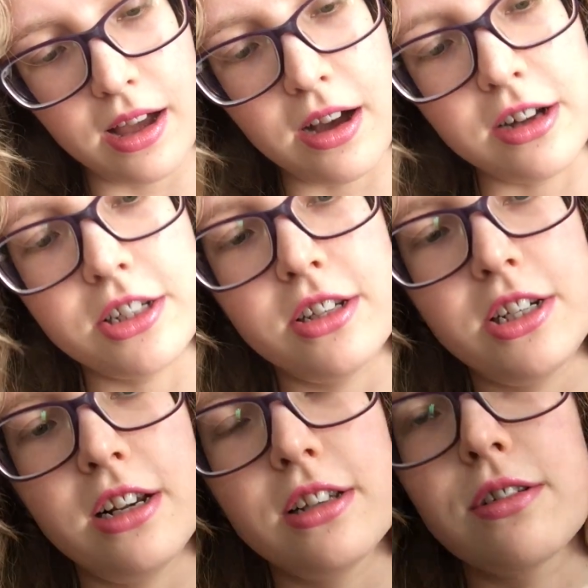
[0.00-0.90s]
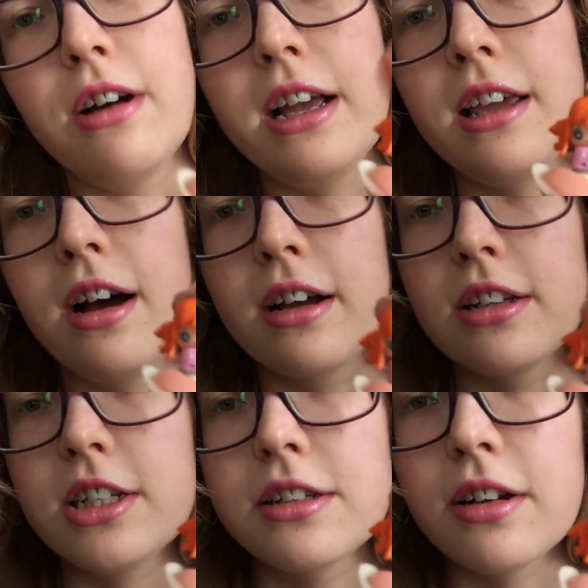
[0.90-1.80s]
Oh, so she looks quite young
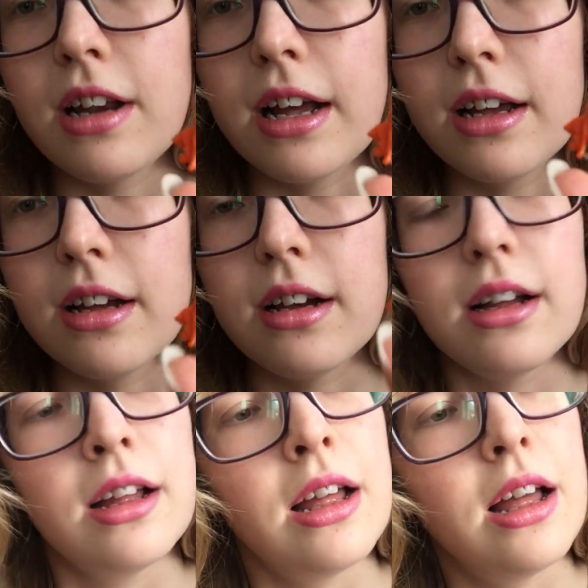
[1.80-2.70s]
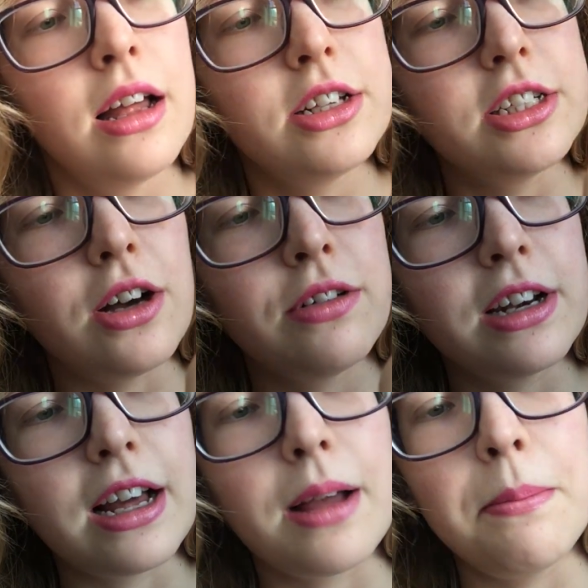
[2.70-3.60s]
and she's got like a... She's
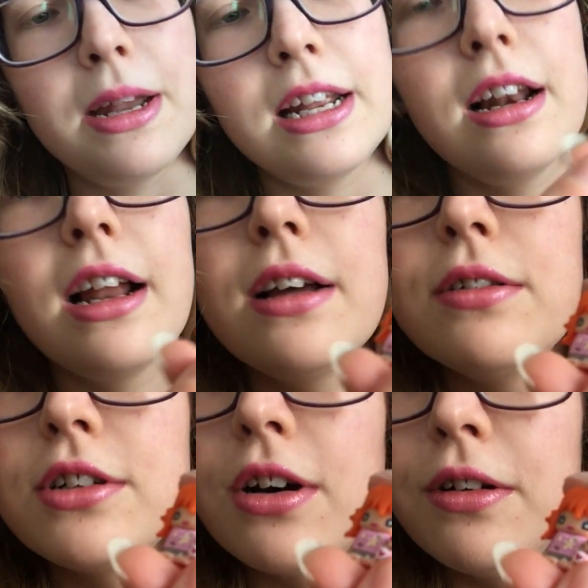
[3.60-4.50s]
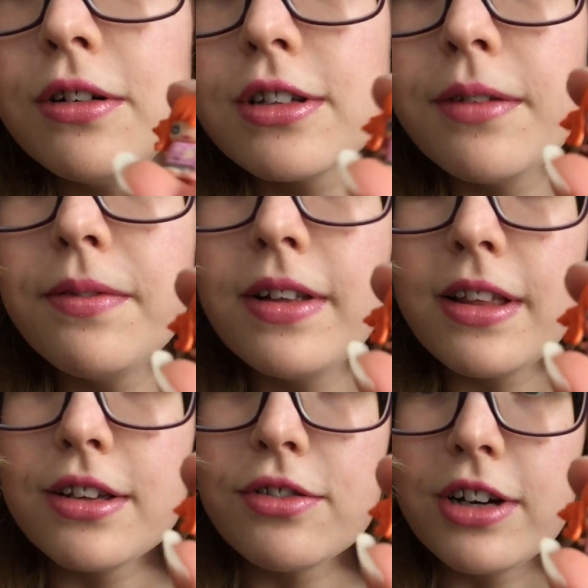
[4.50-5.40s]
holding like a mini, like little doll or something.
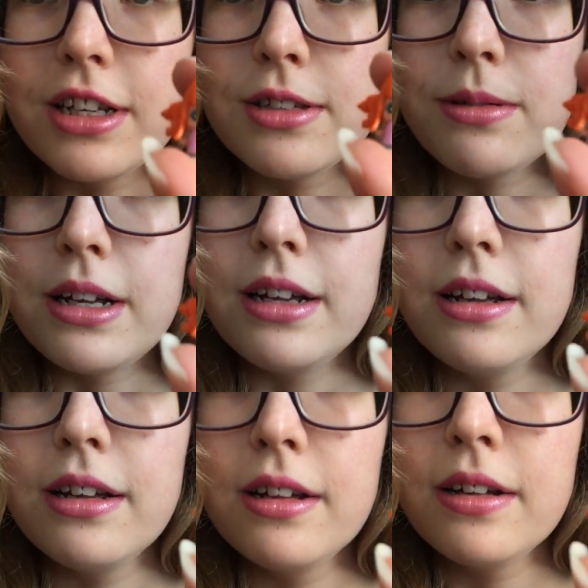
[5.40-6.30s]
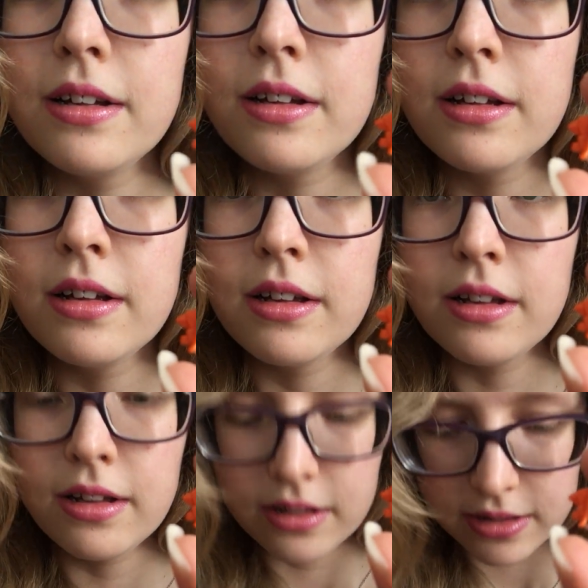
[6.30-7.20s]
That's really sweet.
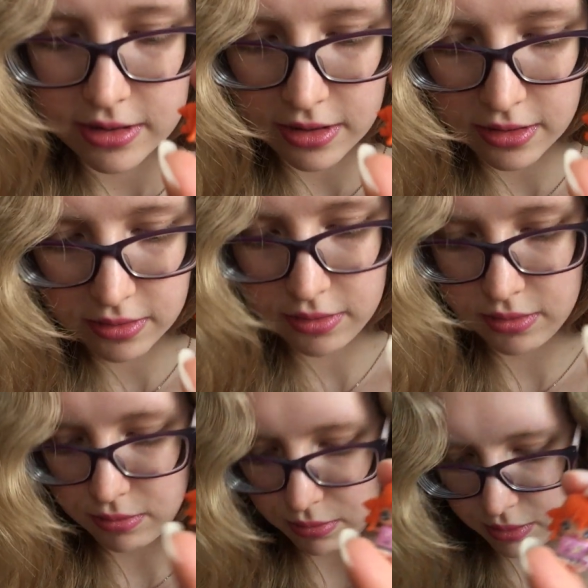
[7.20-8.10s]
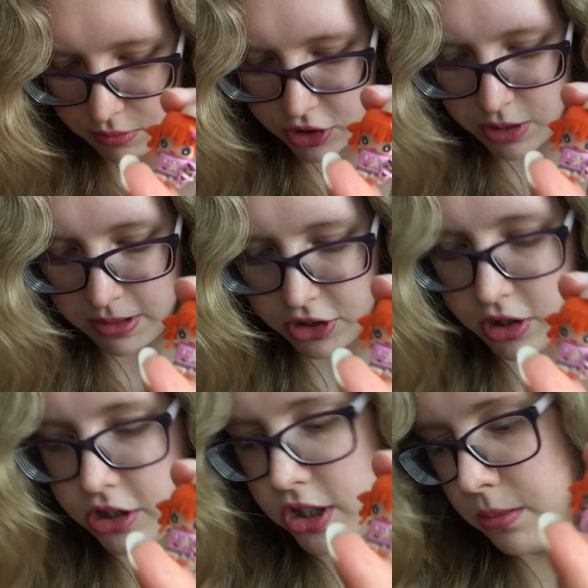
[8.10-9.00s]
So, what one was she being?
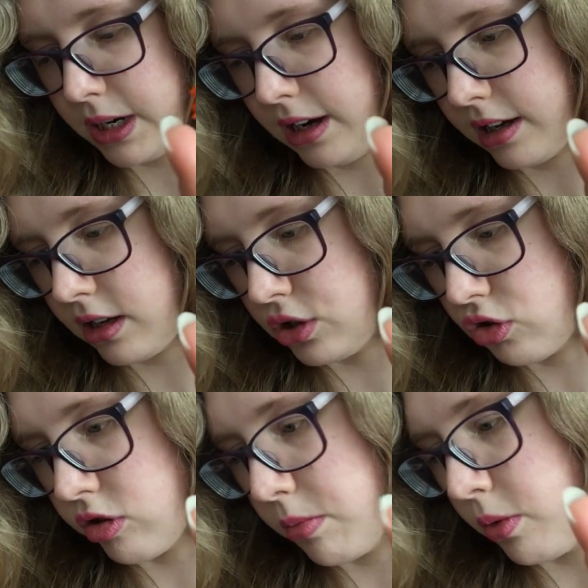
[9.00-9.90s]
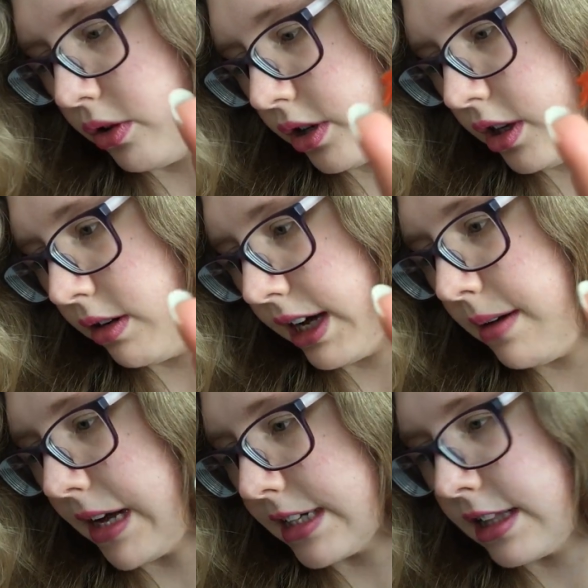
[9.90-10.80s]
Surely she'd be in like adorable or cute. I
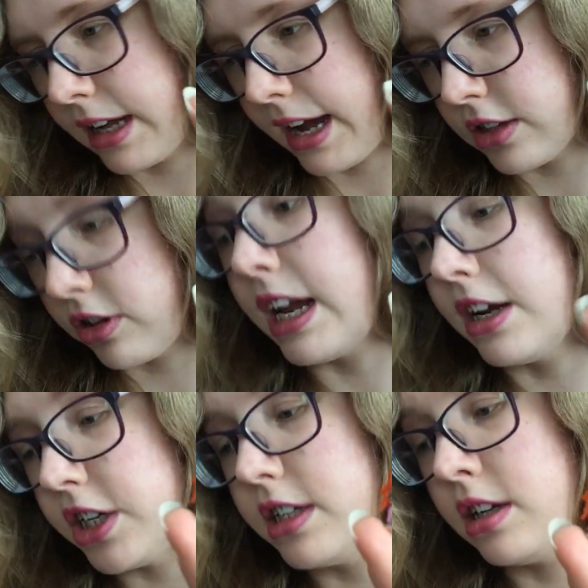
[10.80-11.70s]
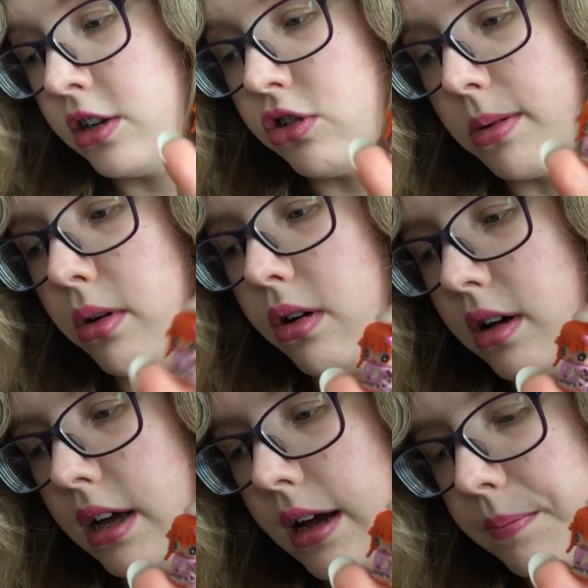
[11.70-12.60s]
keep guessing the category. Yeah, she is an adorable.
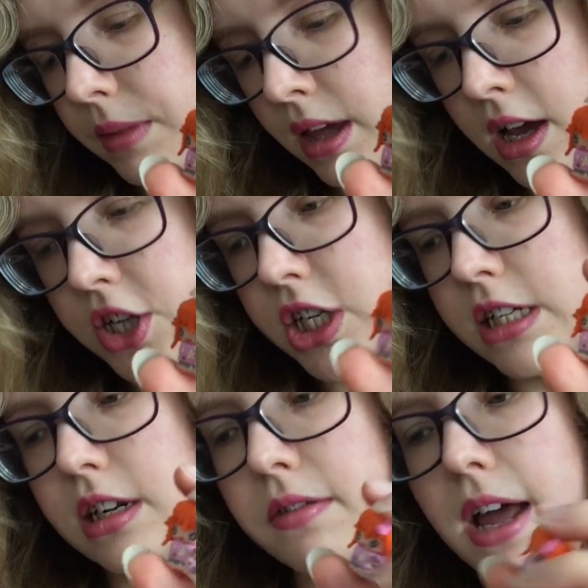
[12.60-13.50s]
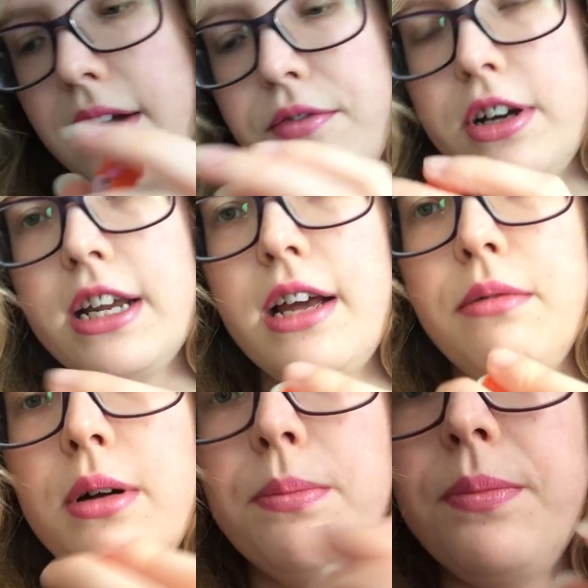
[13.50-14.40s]
Yeah. And she's another everyday
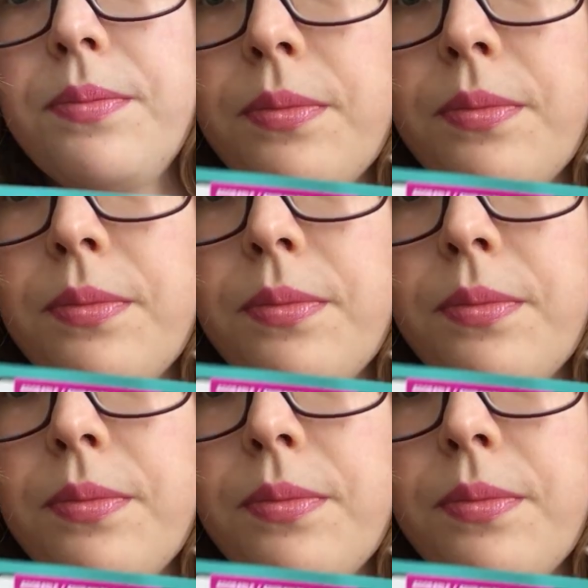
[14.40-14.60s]
one.